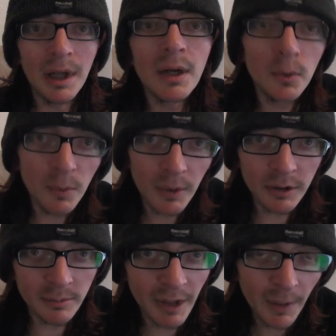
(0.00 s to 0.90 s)
Hello and
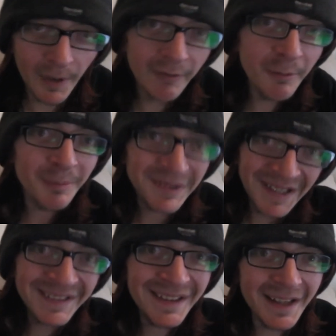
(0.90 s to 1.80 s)
welcome. Now I haven't
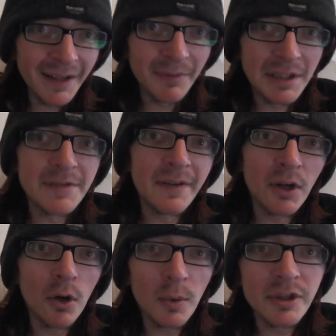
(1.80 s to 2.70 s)
planned anything for this
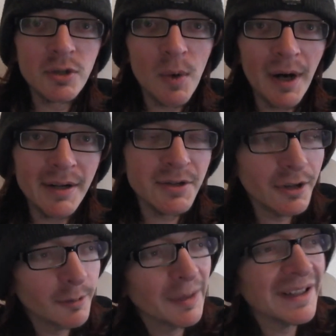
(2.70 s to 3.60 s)
video, which is why it's
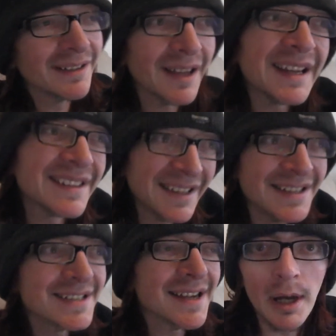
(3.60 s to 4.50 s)
going to be like
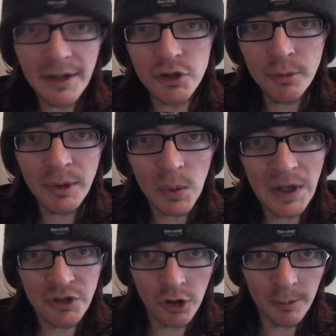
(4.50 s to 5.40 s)
this. And it should be
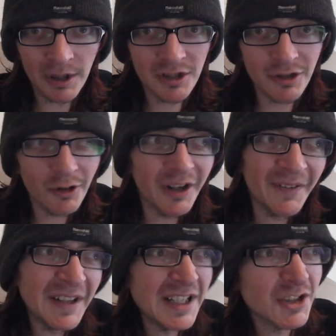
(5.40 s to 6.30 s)
quite short because I don't
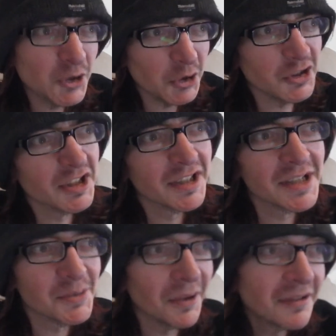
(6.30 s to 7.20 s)
have any structure to
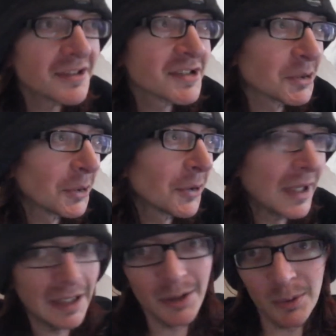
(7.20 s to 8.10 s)
this one, so
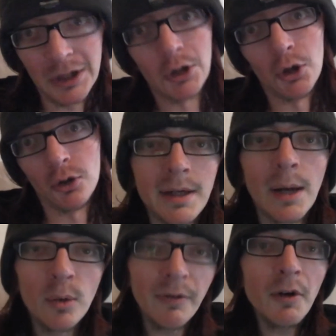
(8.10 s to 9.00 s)
here we go.
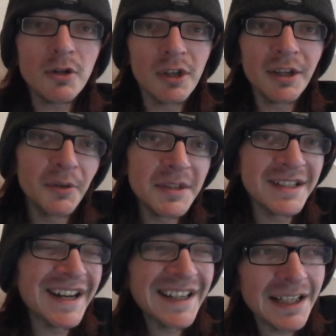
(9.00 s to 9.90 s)
Now unfortunately there
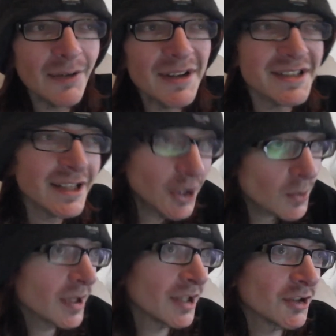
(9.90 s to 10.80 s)
isn't any interesting
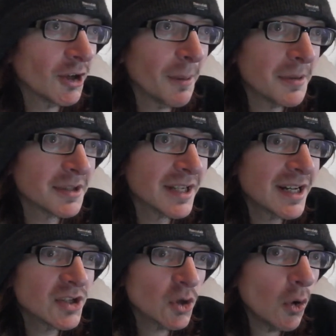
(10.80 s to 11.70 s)
news I can talk about
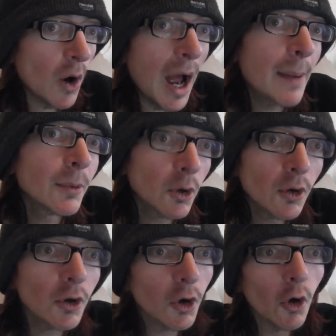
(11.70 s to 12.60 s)
today, so I'm going
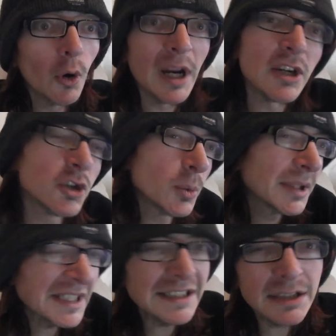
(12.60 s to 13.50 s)
to go into a
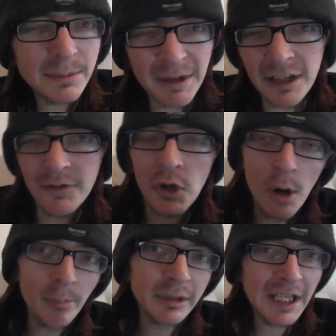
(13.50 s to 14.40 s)
little bit of a
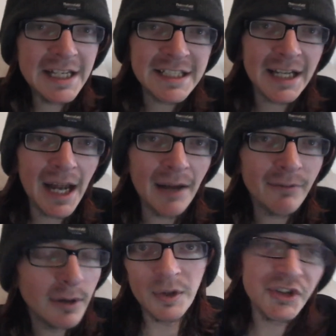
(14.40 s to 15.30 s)
complaint I
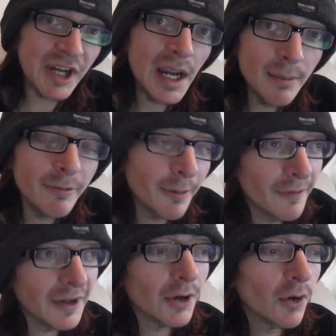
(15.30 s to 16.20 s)
have, which came from a
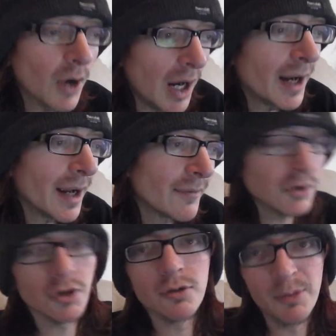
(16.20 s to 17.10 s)
video I have
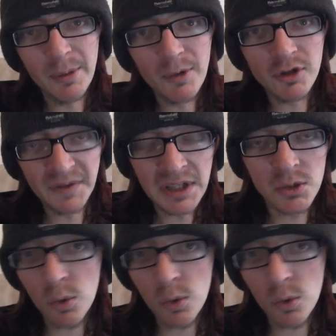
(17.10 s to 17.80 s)
just pretty much finished